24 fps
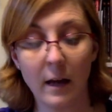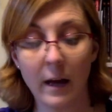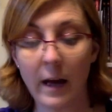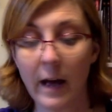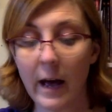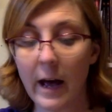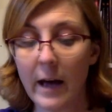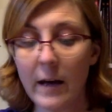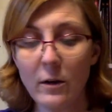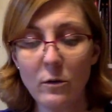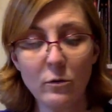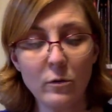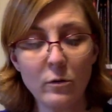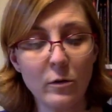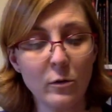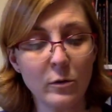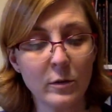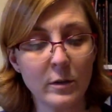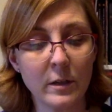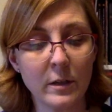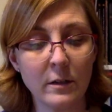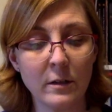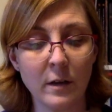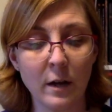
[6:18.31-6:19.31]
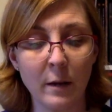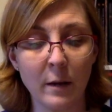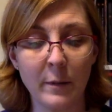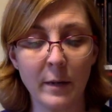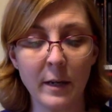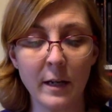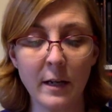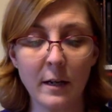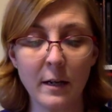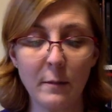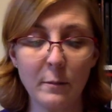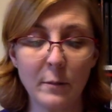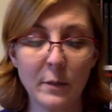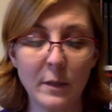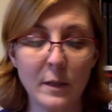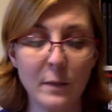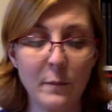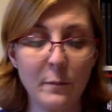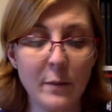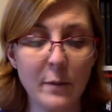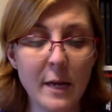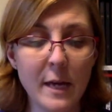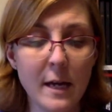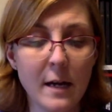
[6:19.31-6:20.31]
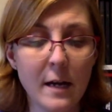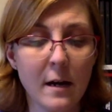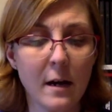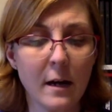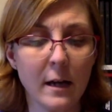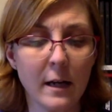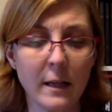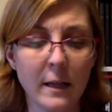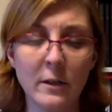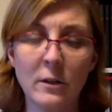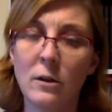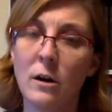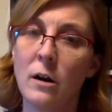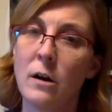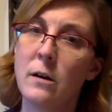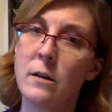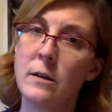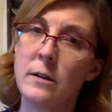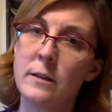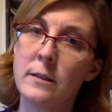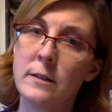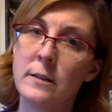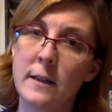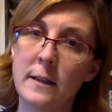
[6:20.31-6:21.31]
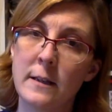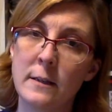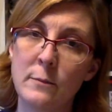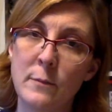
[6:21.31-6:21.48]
"I don't know," said Dominic, "but the peacock in the garden says